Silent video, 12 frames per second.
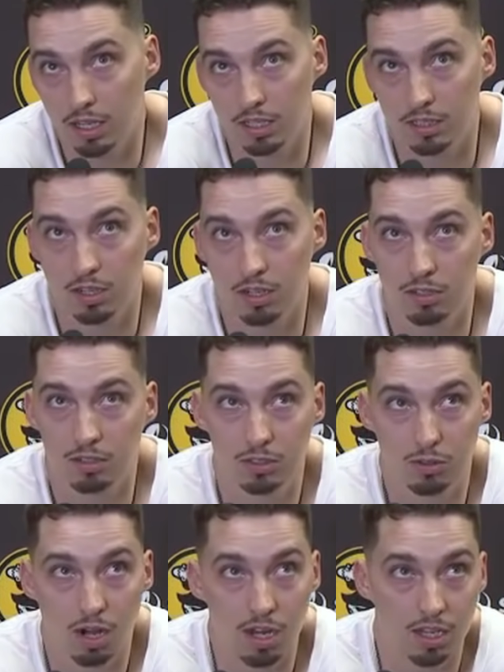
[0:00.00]
and start
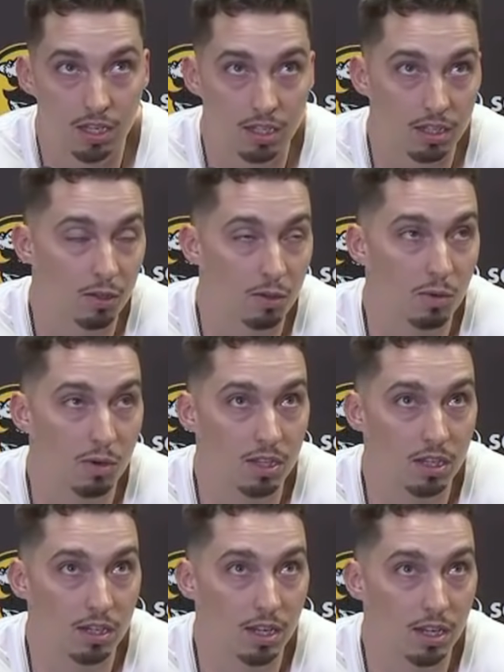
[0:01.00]
striking a little more
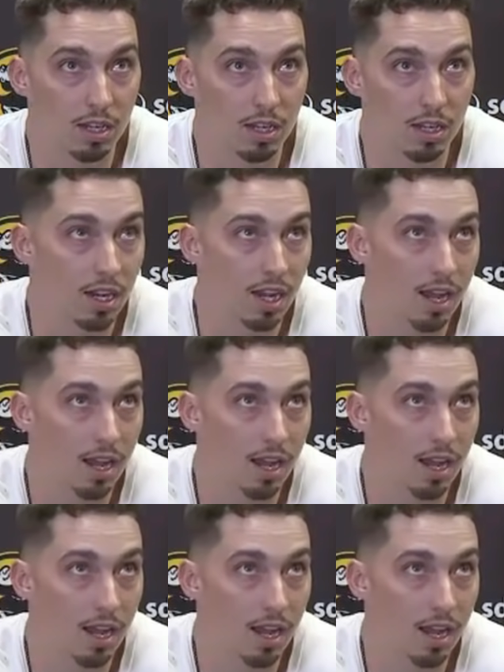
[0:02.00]
than it